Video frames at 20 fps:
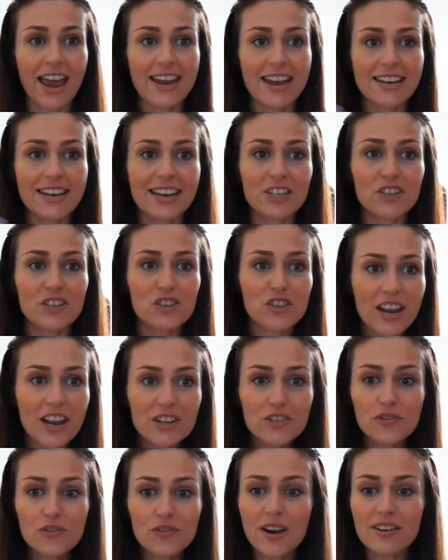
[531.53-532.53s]
An
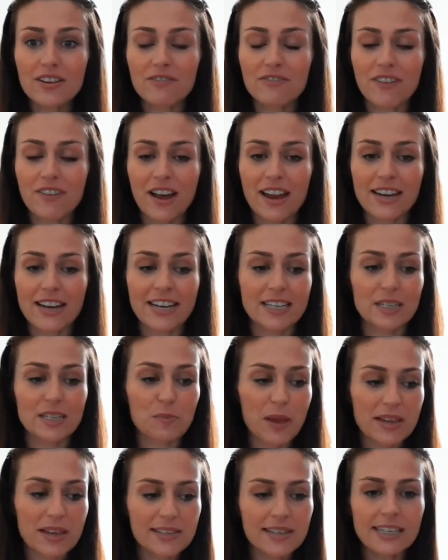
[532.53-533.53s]
exchange traded fund is
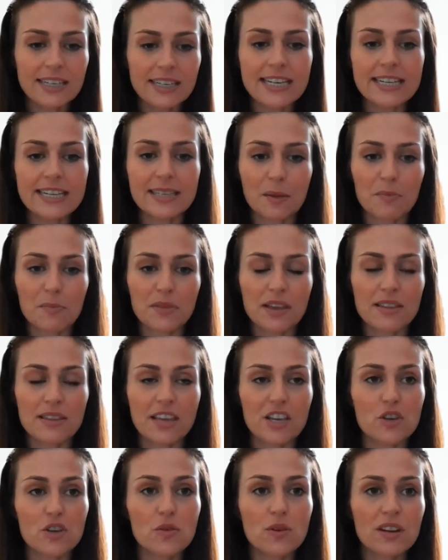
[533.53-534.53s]
basically something
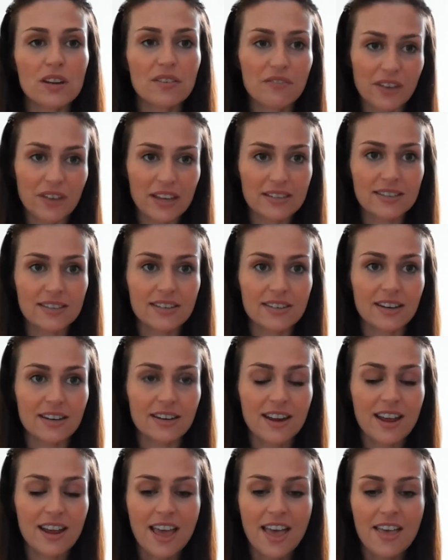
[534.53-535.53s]
that you can invest in